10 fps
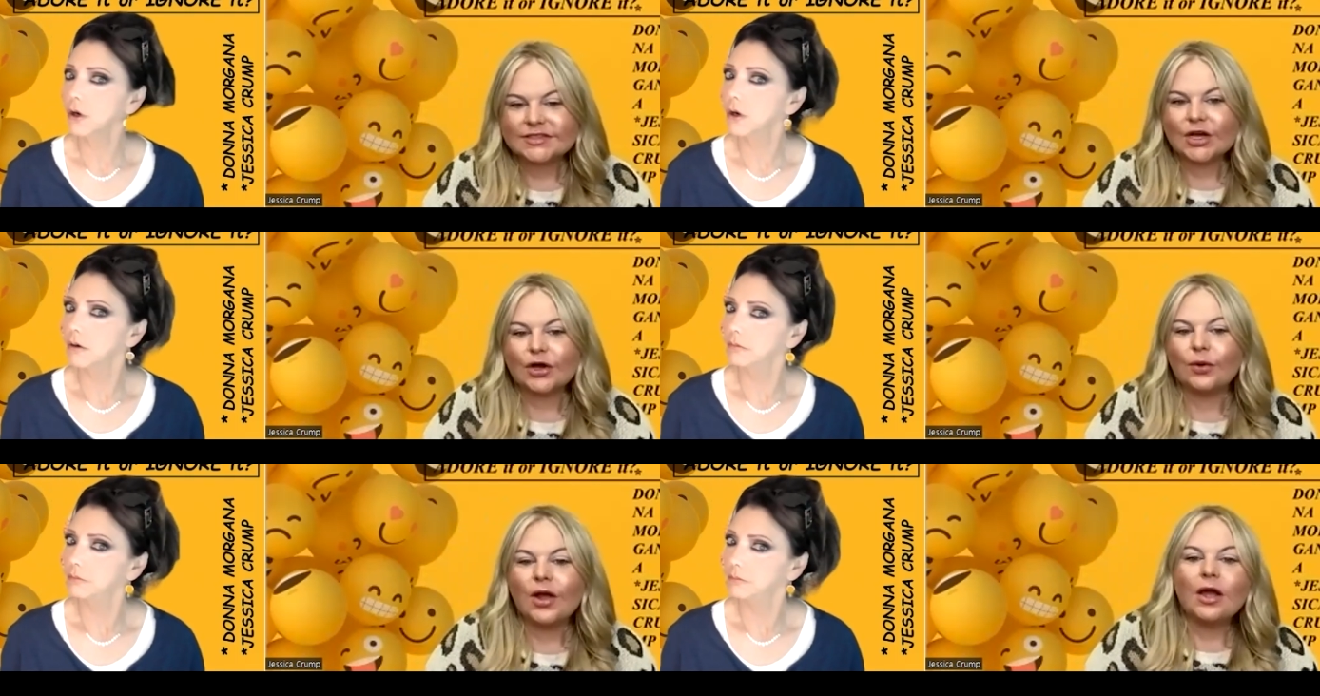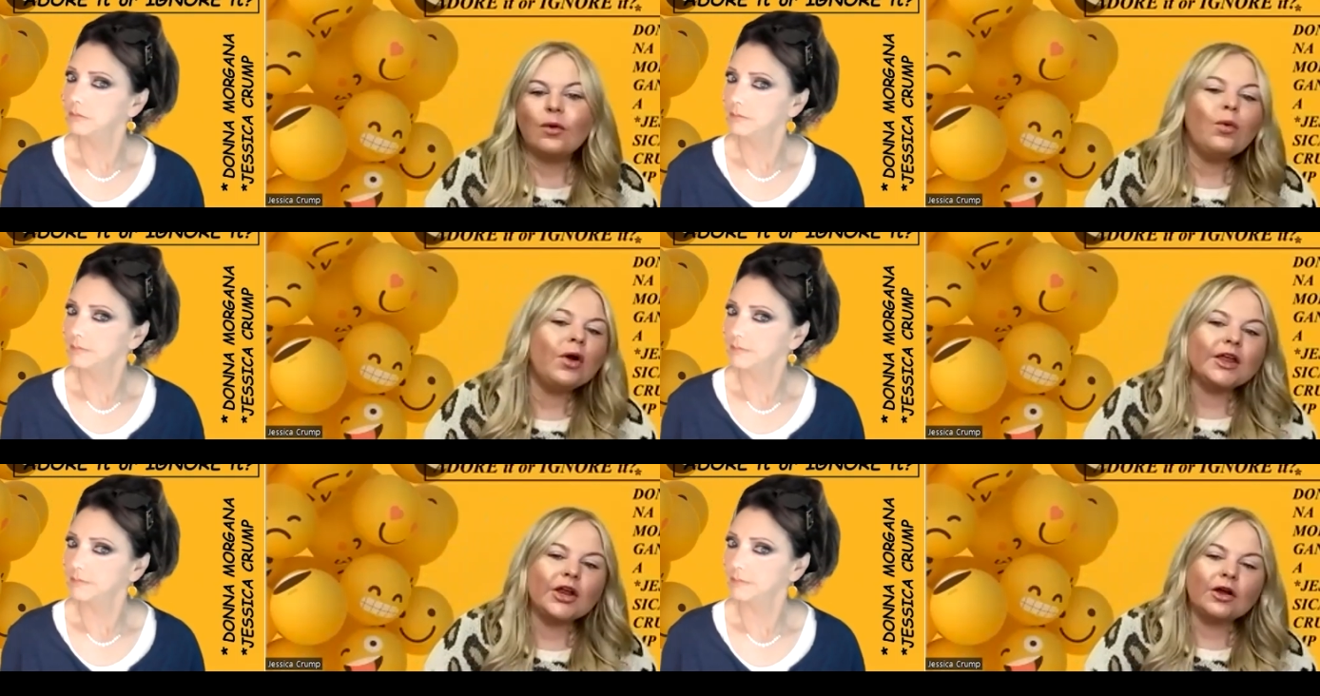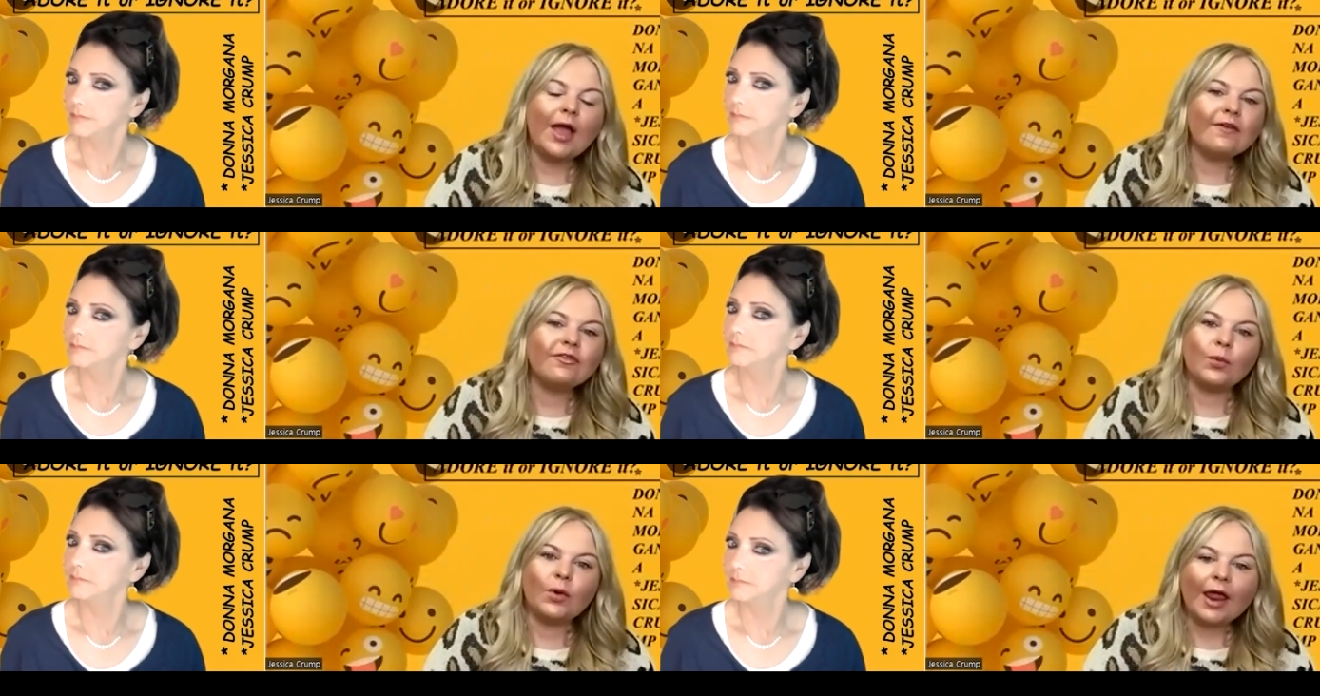Speaker 1: Sure. So you know
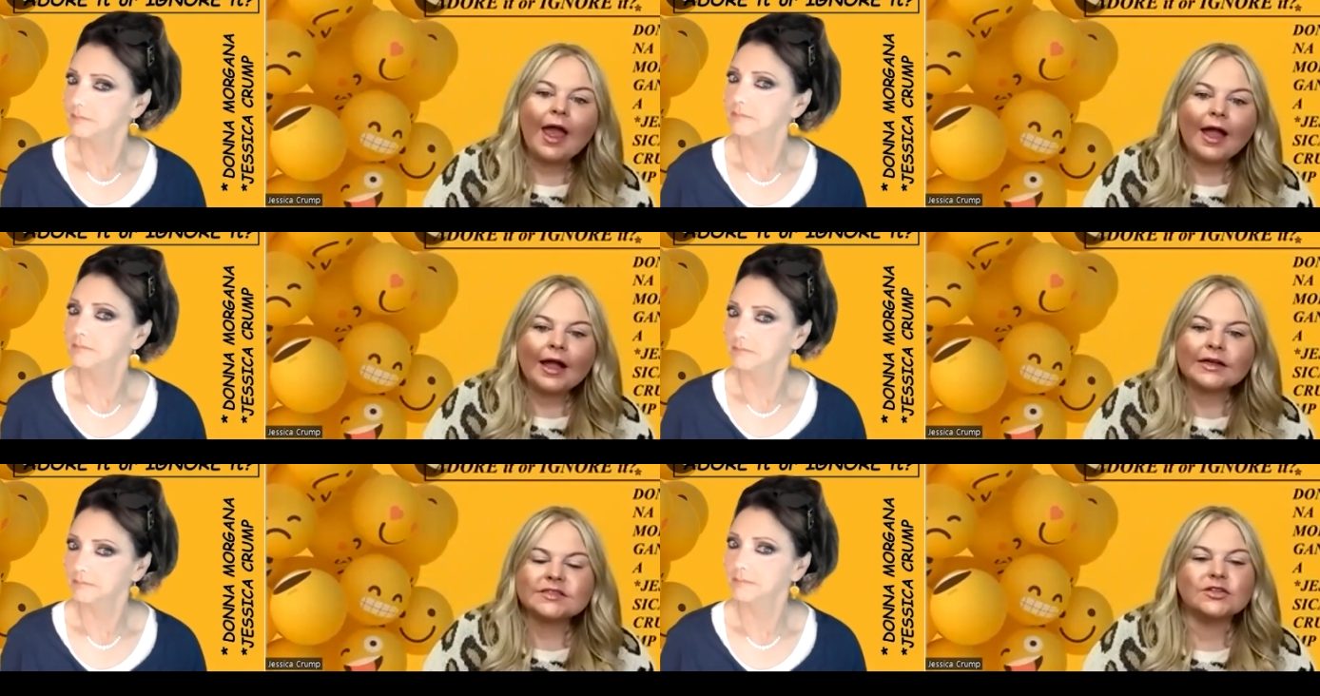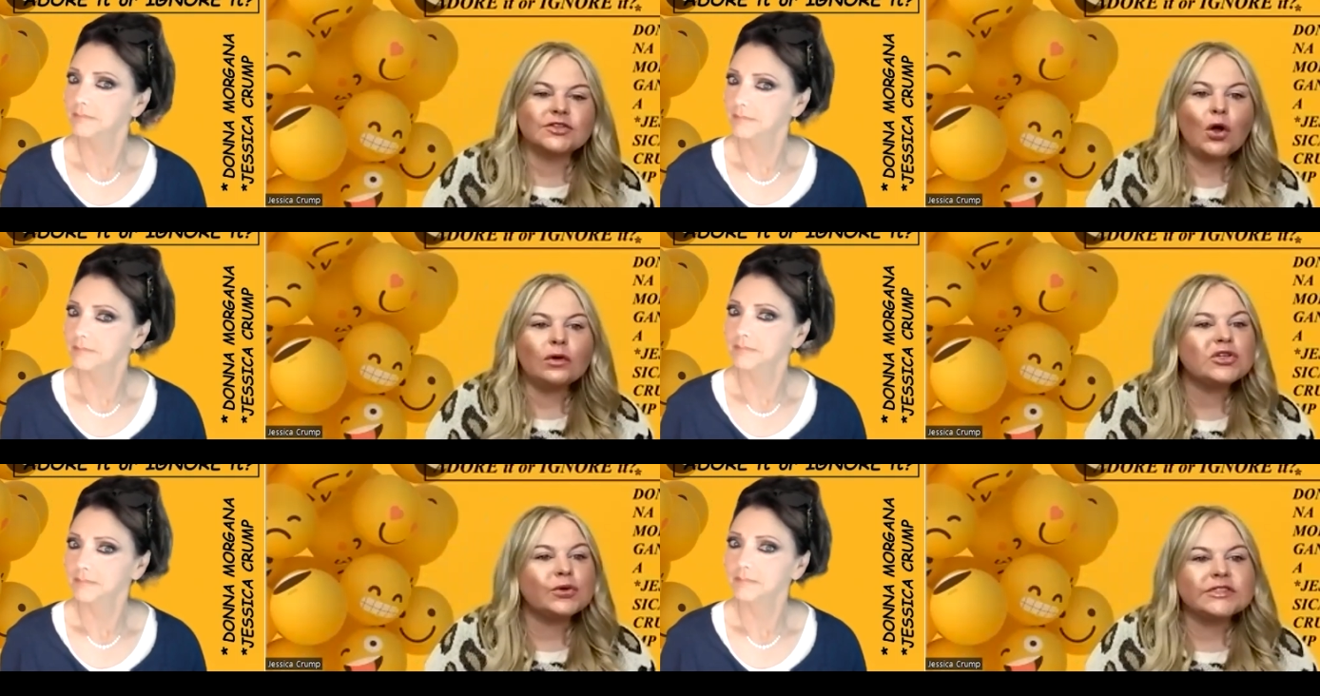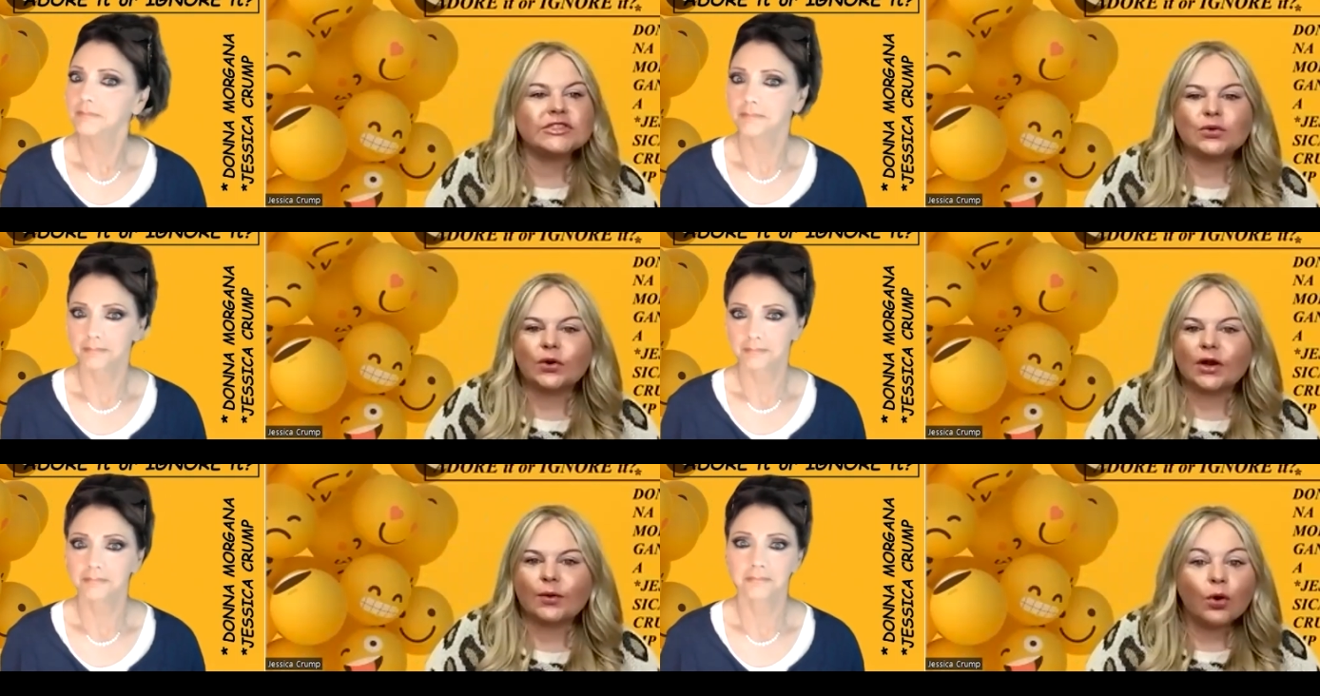everyone has there's a whole toy
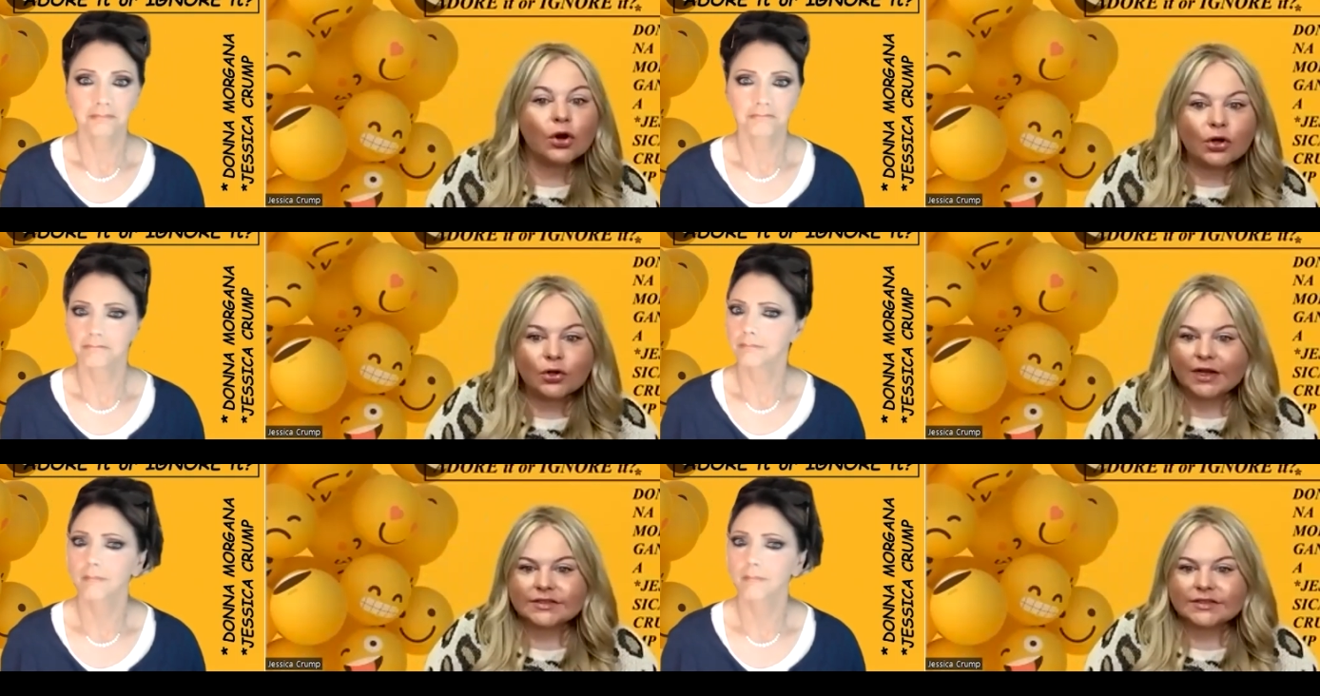story world